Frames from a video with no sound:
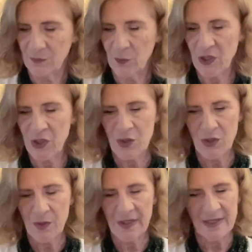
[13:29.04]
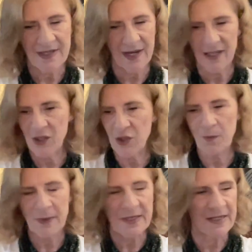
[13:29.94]
What are you doing? Starting a new
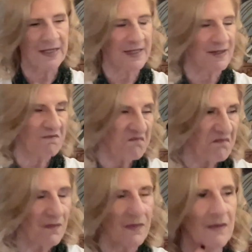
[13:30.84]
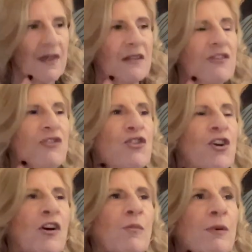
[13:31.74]
business, new
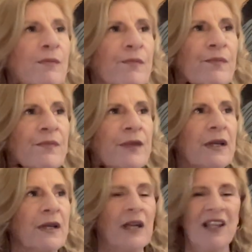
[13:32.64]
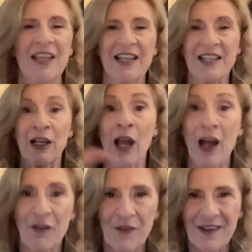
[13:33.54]
job.
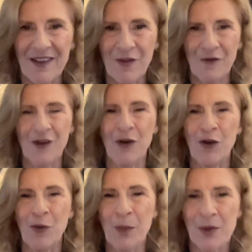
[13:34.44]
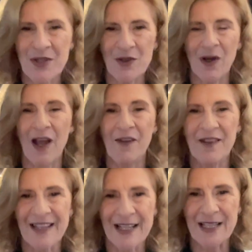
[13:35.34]
Life in your, you know, your personal life
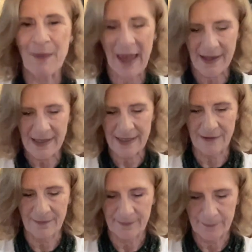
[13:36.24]
is expanding.